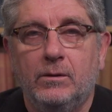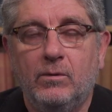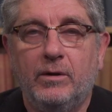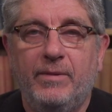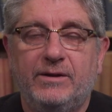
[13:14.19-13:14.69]

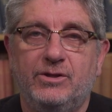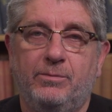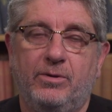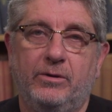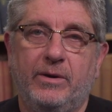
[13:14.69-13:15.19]
Welcome back to
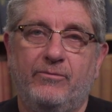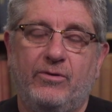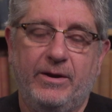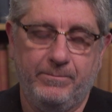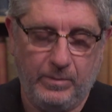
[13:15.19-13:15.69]
the program,
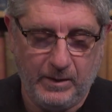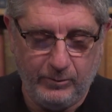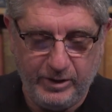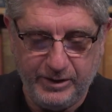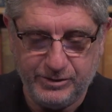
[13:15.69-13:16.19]
friend.
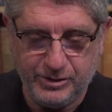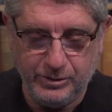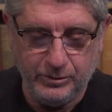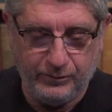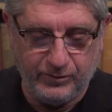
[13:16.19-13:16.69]
I'm reading to
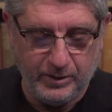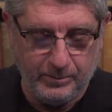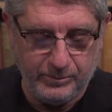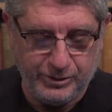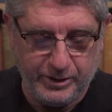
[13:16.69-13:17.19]
you
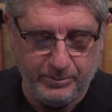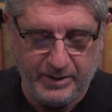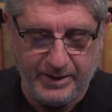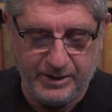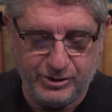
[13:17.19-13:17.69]
from
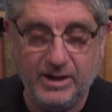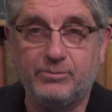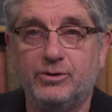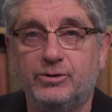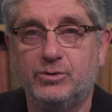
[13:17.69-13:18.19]
Jeremiah
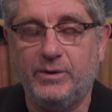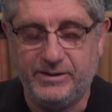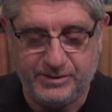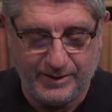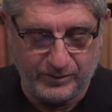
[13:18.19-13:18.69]
chapter
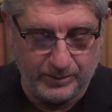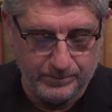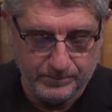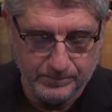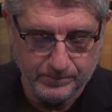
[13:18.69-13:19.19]
27.
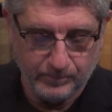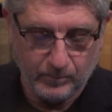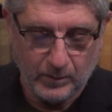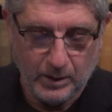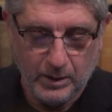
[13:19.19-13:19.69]

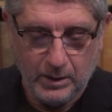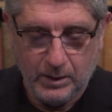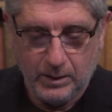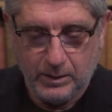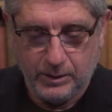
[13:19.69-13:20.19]

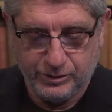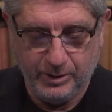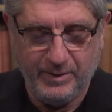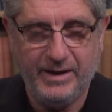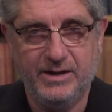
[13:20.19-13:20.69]

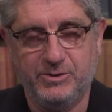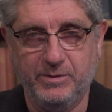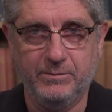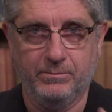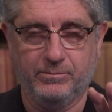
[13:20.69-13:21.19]
Jeremiah has
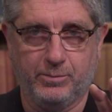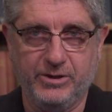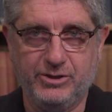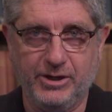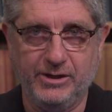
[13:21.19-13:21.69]
been
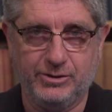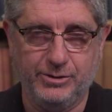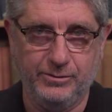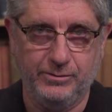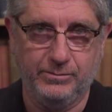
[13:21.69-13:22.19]
preaching
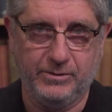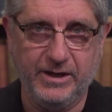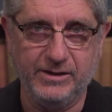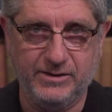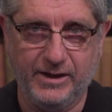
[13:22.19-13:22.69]
to
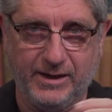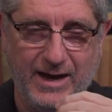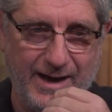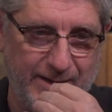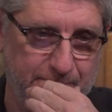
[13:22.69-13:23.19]
King
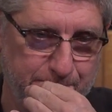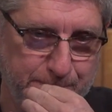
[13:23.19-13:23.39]
Zedekiah.